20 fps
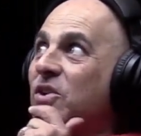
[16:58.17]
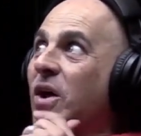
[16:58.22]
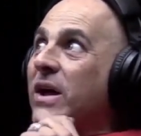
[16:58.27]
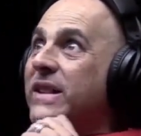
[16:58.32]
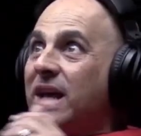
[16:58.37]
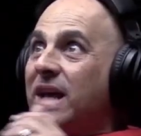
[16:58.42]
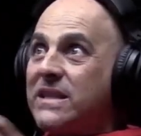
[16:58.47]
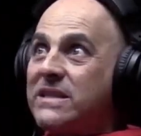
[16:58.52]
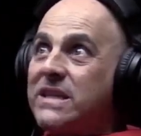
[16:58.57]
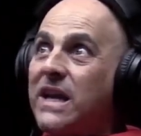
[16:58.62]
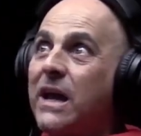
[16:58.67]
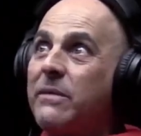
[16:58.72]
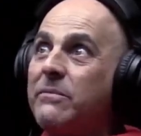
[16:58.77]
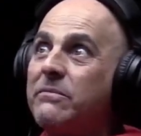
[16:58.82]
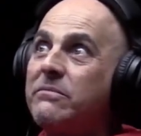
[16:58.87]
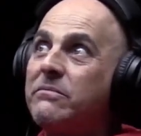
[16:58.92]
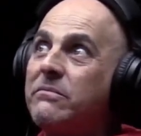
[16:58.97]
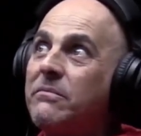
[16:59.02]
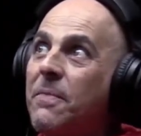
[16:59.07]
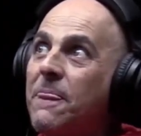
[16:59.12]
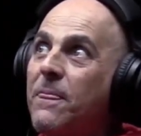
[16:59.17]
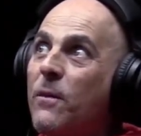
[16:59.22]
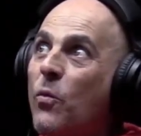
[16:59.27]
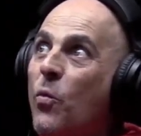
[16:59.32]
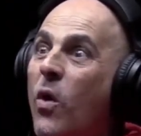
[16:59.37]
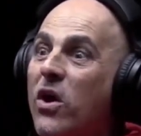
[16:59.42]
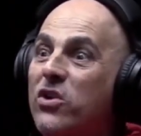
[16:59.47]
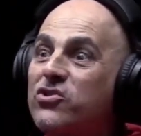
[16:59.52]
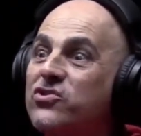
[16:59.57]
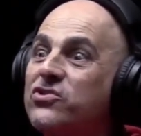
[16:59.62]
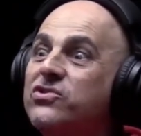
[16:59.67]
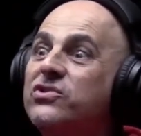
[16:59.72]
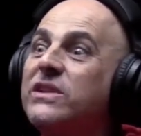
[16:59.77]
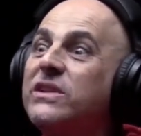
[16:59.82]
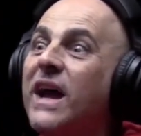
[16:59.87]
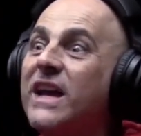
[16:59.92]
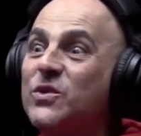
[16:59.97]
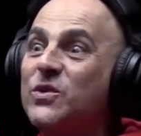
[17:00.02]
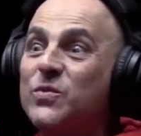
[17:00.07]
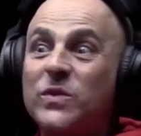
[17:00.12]
At that time, Washington
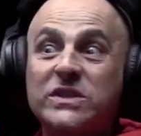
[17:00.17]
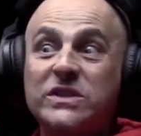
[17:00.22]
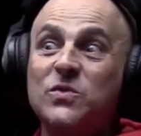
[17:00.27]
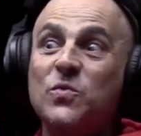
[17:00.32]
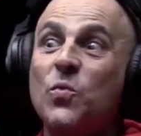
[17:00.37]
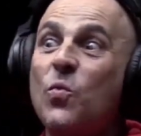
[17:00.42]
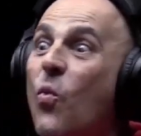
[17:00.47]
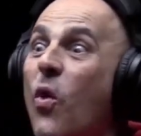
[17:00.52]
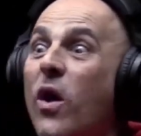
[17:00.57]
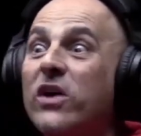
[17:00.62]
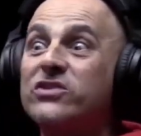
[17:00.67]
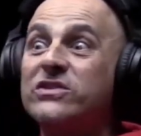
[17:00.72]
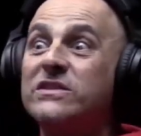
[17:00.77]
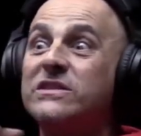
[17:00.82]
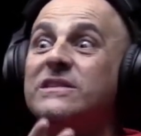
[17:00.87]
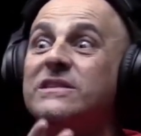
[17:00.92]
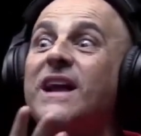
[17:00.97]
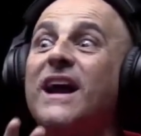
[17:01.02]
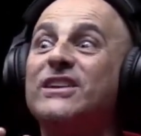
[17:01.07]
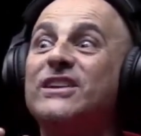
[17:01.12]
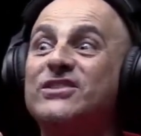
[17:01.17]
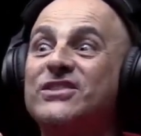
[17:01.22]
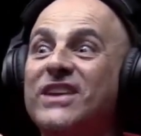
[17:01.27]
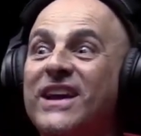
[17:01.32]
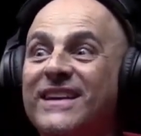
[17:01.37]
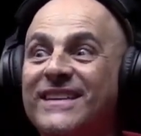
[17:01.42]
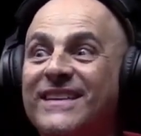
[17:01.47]
Heights wasn't Washington Heights yet.